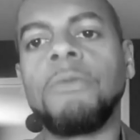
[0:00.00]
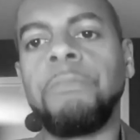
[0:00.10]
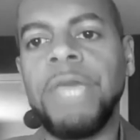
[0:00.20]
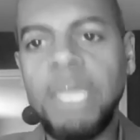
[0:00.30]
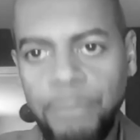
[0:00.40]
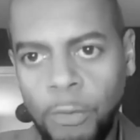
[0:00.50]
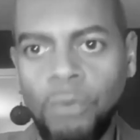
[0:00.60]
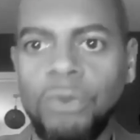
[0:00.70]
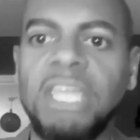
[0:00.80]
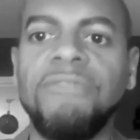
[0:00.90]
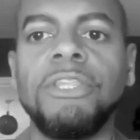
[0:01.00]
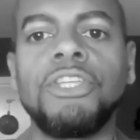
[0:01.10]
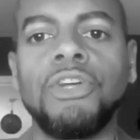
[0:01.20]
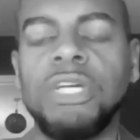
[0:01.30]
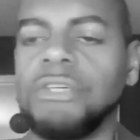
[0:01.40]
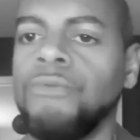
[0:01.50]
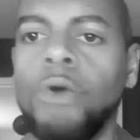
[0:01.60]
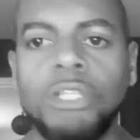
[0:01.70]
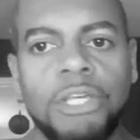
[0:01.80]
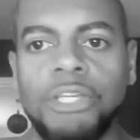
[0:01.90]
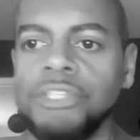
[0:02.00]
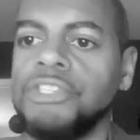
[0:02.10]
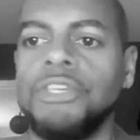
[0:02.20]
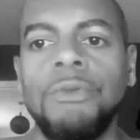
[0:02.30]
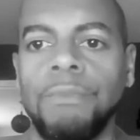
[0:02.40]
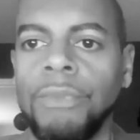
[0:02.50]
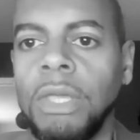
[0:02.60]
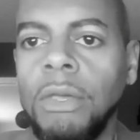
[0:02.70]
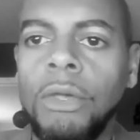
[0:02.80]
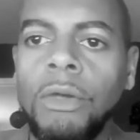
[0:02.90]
The people, given the choice of what to consume,